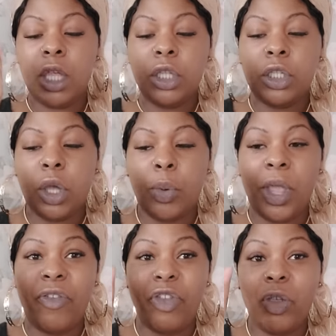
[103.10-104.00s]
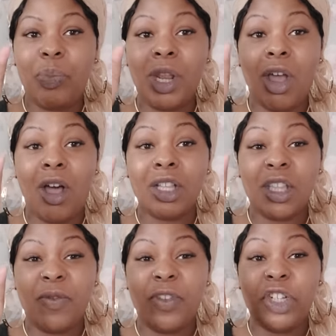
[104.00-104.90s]
So if you've been
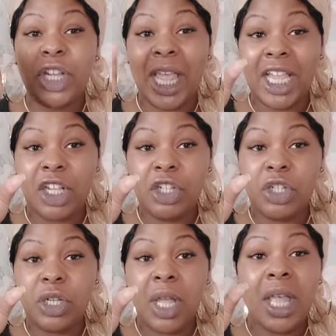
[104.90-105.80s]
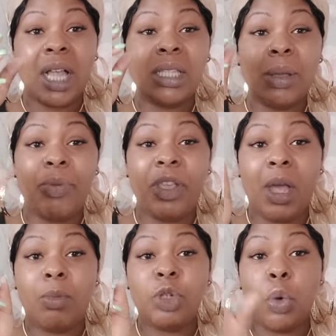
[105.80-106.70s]
asking for change and something
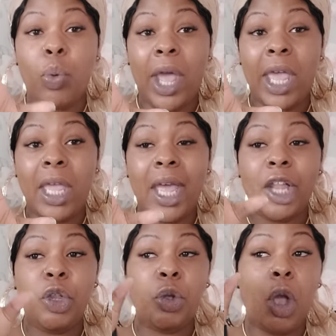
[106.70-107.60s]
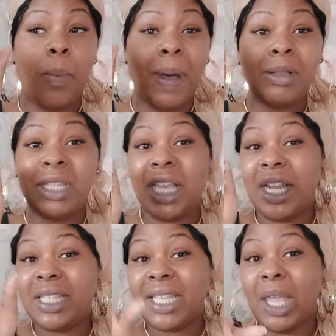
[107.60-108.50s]
comes your way and you go about it in
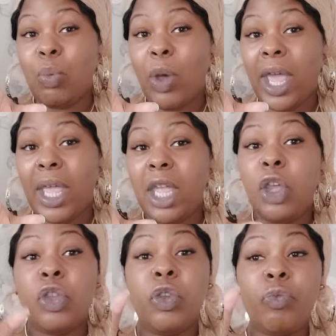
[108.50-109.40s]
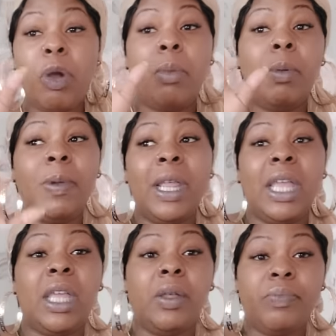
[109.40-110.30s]
the same way, you've
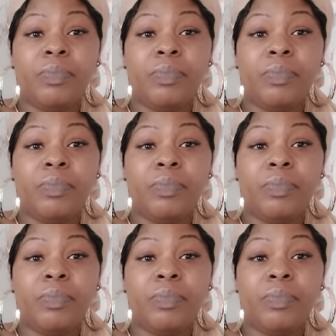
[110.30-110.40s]
probably,